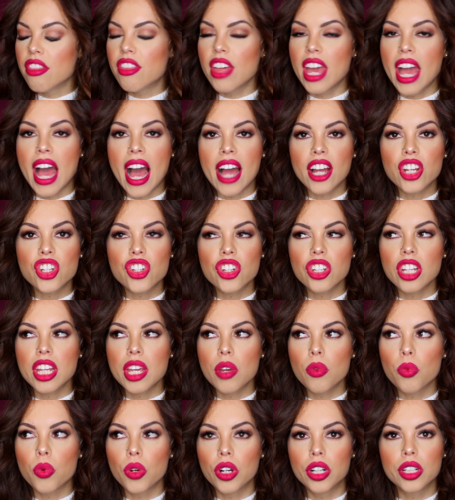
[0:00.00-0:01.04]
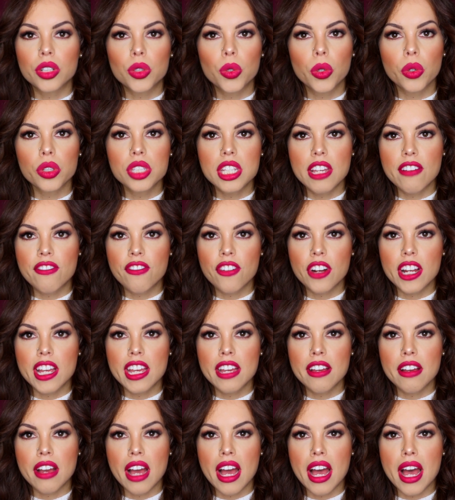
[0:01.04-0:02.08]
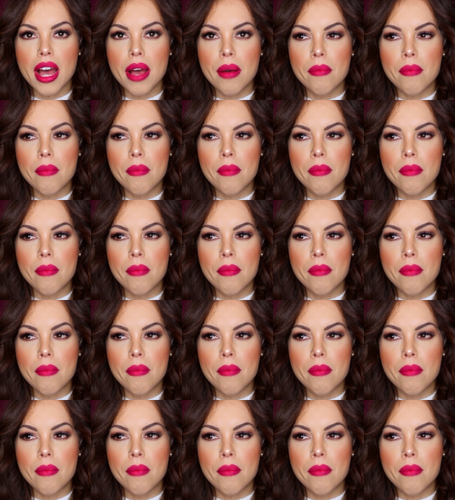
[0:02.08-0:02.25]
They actually weren't cruelty-free